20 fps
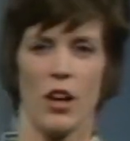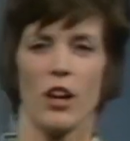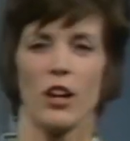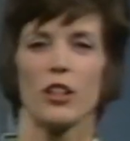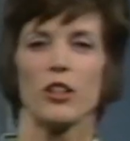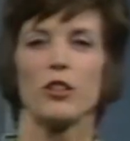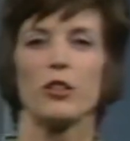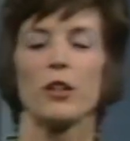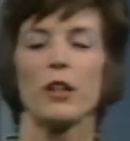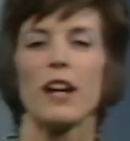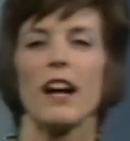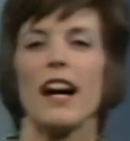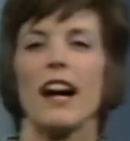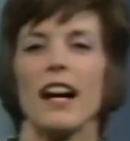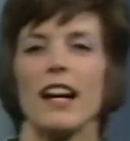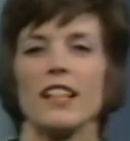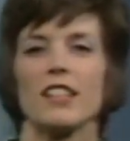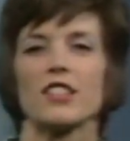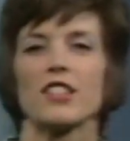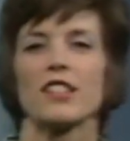Your
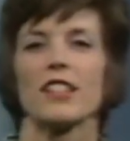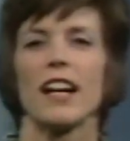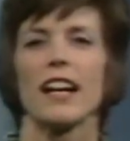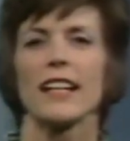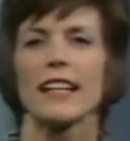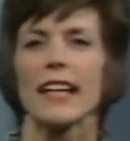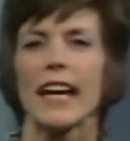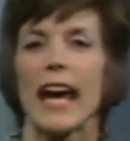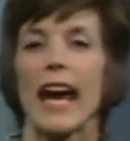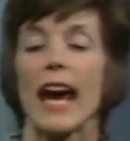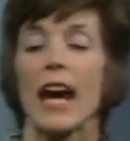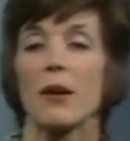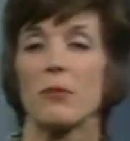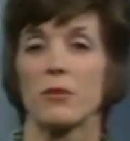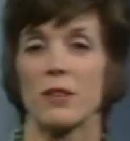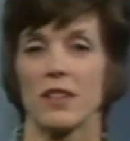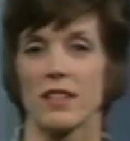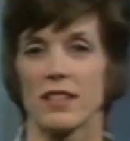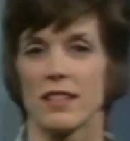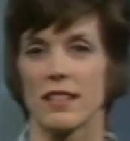eyes are like
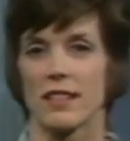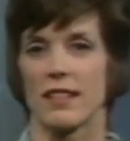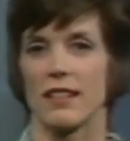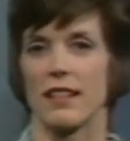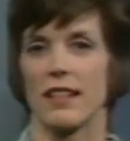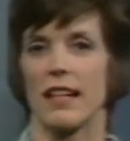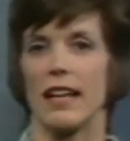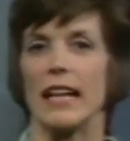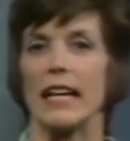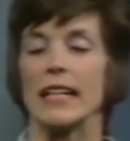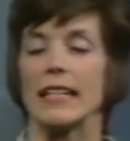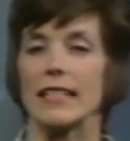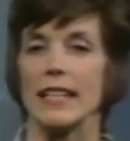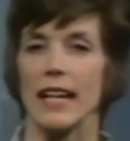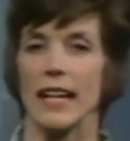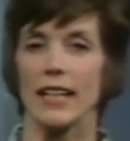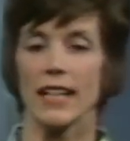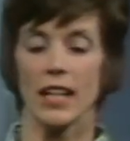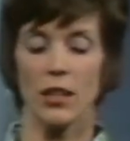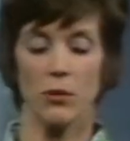cameras, taking